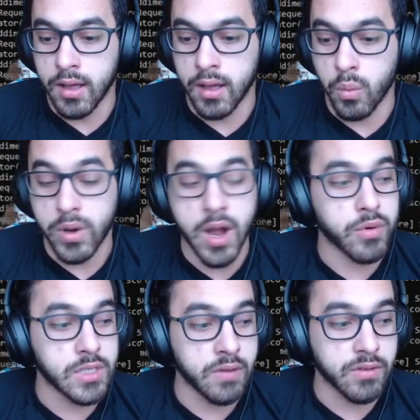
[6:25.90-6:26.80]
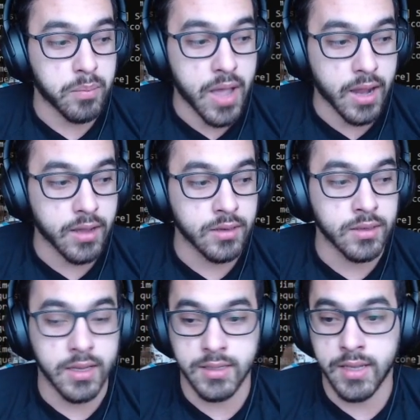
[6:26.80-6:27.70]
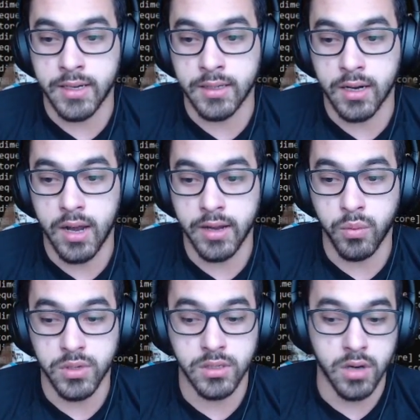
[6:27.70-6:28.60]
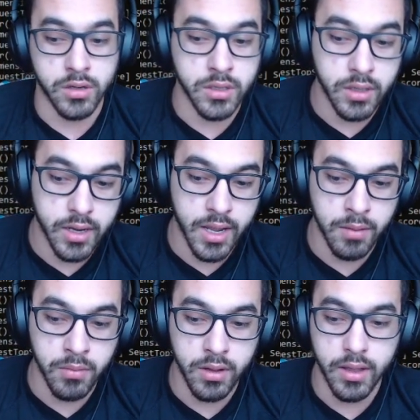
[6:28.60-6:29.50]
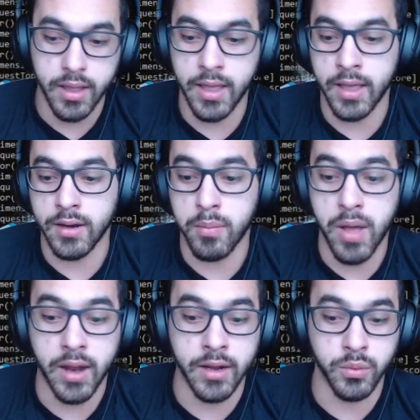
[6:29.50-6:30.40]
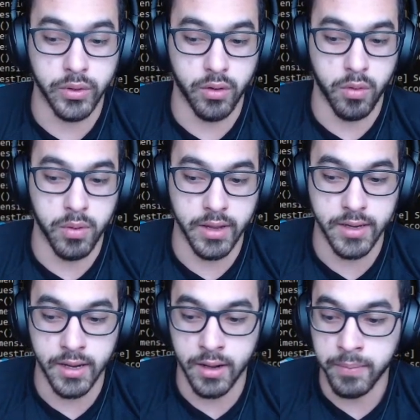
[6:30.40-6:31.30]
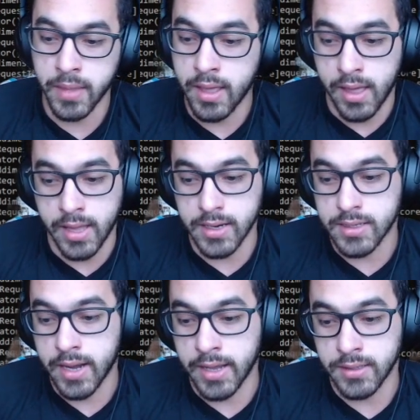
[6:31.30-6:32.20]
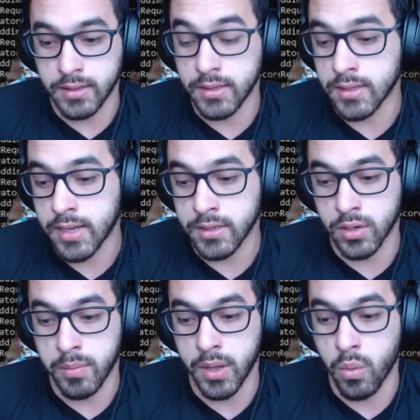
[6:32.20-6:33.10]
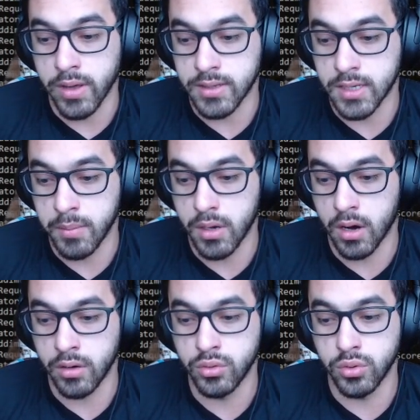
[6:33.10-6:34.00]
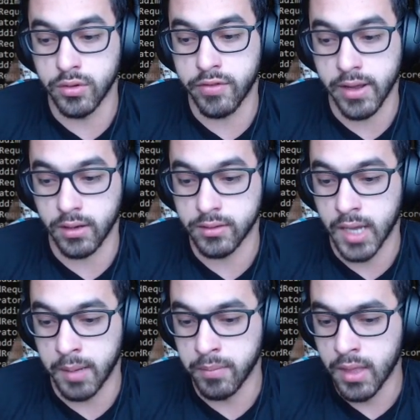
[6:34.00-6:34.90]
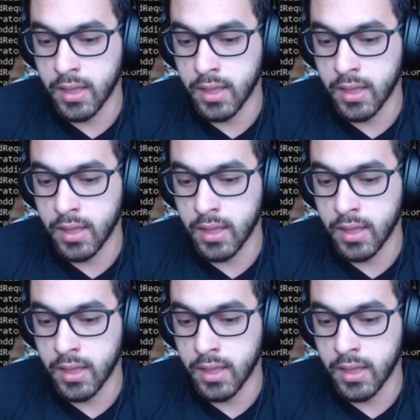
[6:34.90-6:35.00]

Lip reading: when I received the packet that said that the client was starting the game and the packet with the replay data? In this case, it's going to be quite similar to the final time.